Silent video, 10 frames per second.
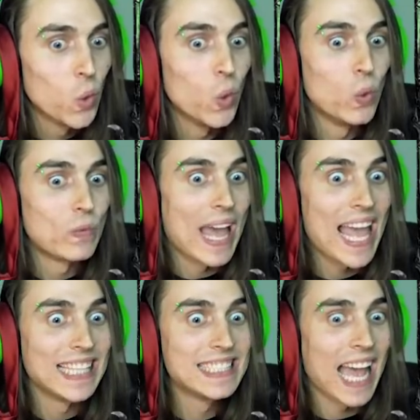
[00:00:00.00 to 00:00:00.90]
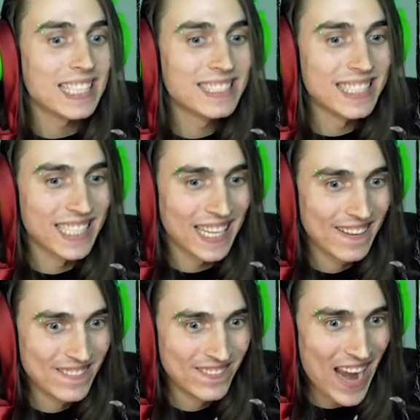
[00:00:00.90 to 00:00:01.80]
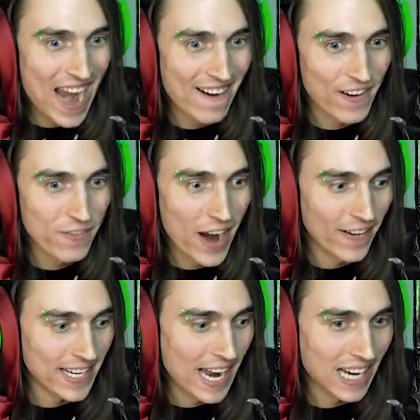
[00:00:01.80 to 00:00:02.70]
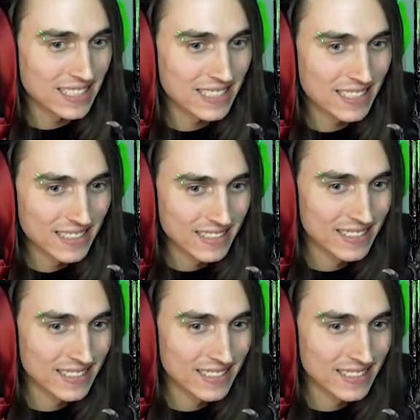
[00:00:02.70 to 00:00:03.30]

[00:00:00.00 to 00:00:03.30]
Ooh, fantastic. Very, very nice.